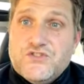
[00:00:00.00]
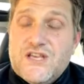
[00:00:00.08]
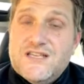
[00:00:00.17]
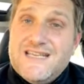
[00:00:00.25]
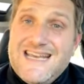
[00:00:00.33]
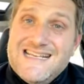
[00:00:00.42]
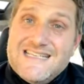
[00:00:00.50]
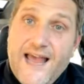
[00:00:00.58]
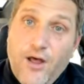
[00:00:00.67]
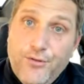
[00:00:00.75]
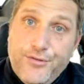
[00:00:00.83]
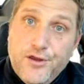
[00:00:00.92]
Woods says
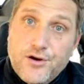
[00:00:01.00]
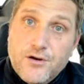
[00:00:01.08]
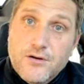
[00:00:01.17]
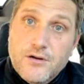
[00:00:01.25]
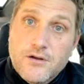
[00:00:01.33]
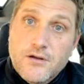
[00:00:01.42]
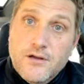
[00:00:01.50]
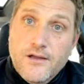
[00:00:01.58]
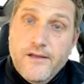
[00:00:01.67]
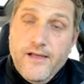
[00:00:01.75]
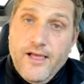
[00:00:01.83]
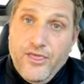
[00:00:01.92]
he's healthier
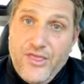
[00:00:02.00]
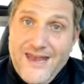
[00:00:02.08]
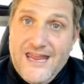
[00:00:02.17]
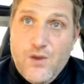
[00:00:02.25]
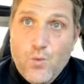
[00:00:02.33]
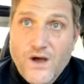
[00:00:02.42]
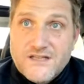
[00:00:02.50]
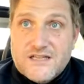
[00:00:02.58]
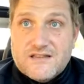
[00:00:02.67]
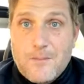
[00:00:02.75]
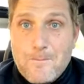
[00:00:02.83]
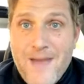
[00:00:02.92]
than he
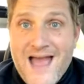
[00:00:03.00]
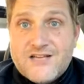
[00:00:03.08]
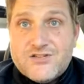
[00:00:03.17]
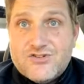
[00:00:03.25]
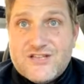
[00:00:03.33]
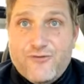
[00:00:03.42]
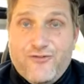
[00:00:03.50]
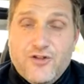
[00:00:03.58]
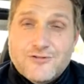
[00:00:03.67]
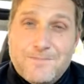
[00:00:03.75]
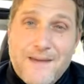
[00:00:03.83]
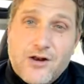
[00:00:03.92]
was at the Masters and
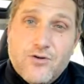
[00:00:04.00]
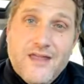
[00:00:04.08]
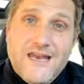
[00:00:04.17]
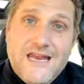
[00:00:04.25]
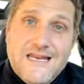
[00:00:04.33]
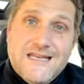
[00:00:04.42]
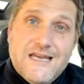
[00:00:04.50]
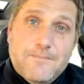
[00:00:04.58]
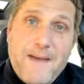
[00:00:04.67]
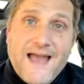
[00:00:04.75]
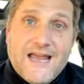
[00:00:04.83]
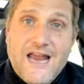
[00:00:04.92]
feels better than he
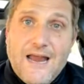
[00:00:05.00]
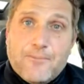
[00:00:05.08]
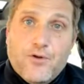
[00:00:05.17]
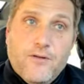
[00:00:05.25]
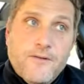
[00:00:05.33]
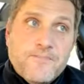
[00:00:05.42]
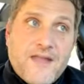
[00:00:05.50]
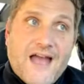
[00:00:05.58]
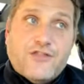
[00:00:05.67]
did back in April